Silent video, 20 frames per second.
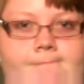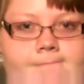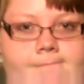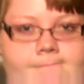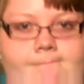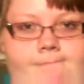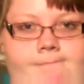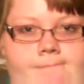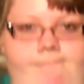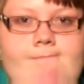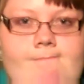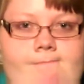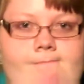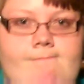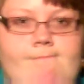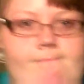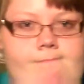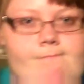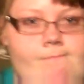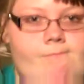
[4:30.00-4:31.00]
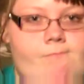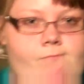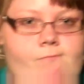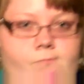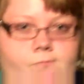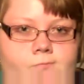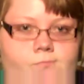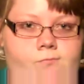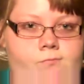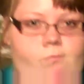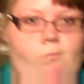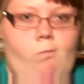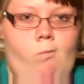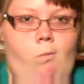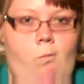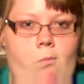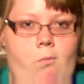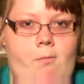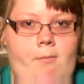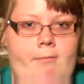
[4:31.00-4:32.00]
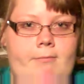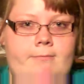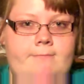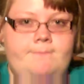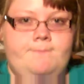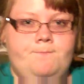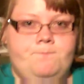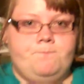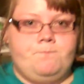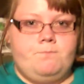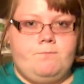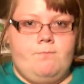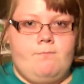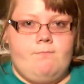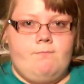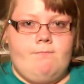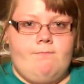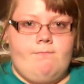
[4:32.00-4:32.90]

push it down or pull it down or whatever.